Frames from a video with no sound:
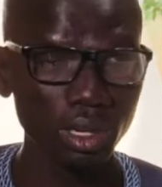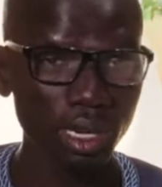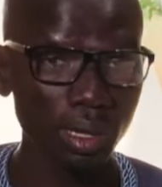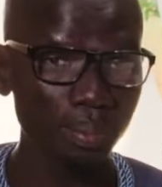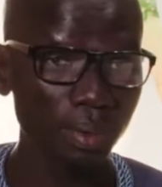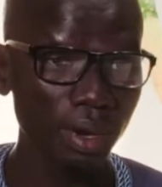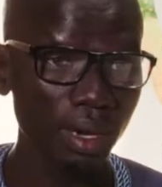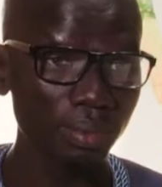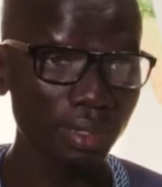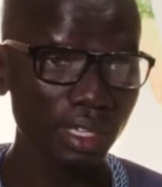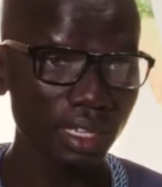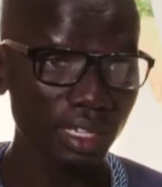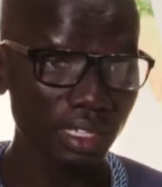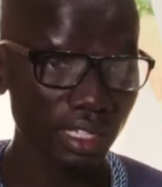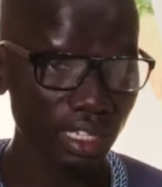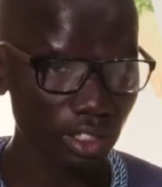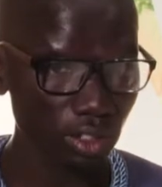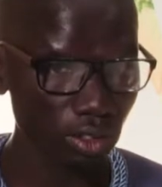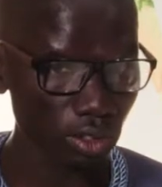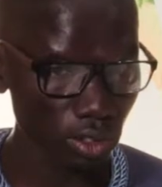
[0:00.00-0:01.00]
That's where they
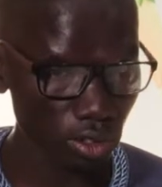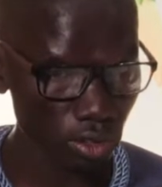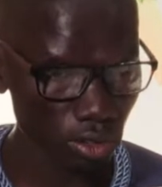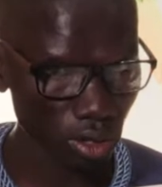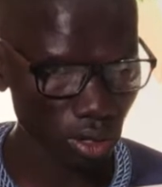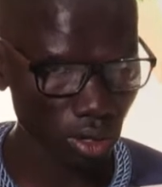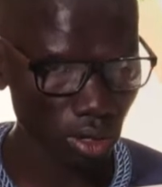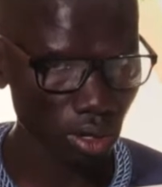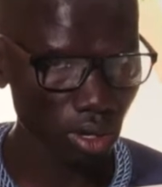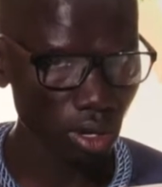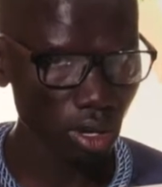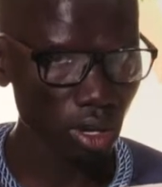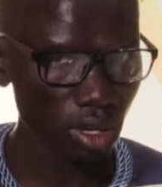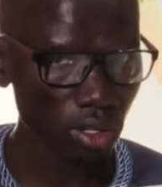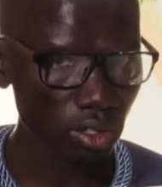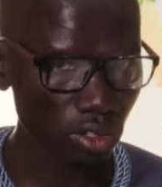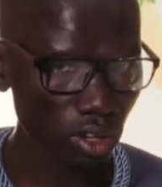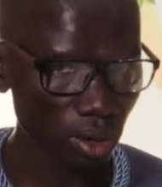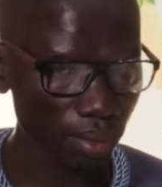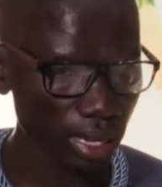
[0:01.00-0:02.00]
gave them basic
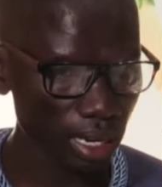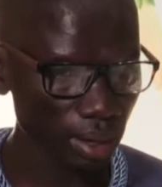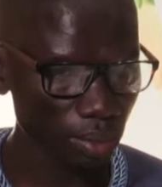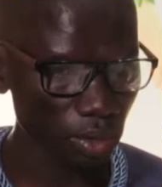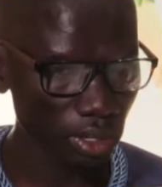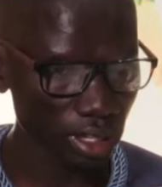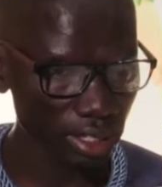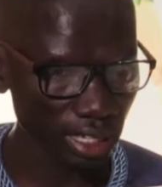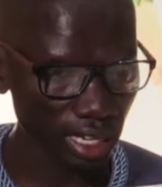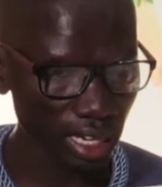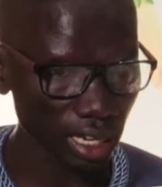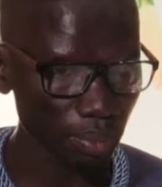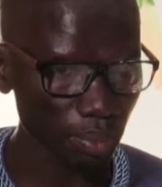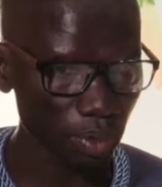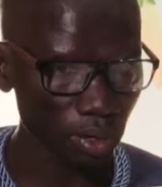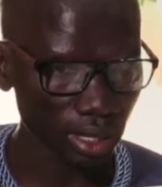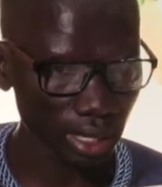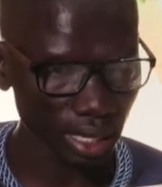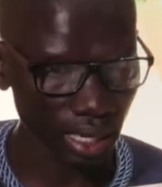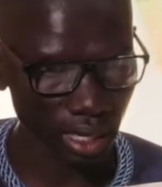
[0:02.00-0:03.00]
training for someone
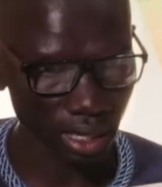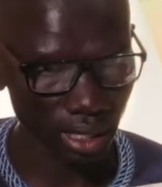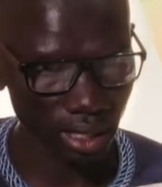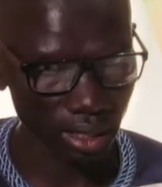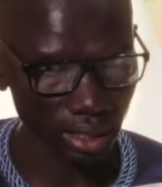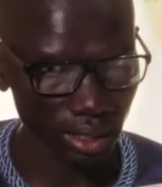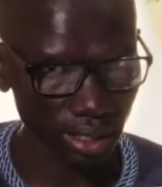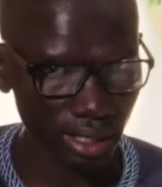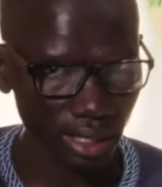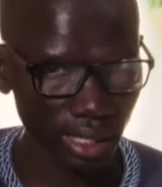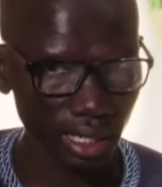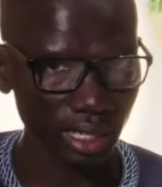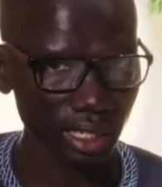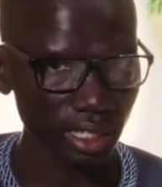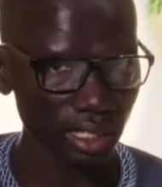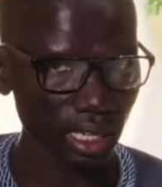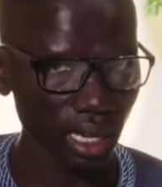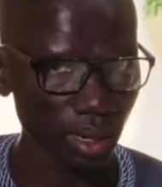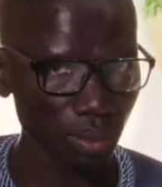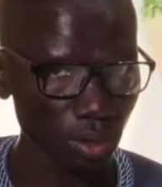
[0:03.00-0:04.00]
from the back country
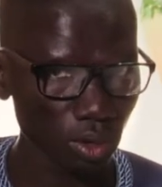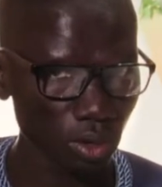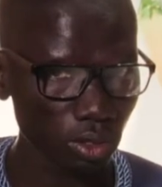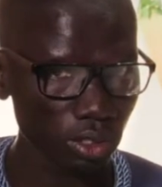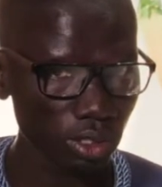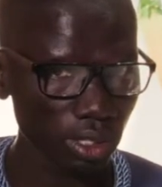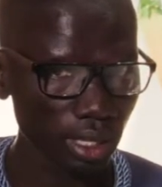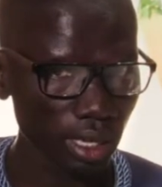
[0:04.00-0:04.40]
to become a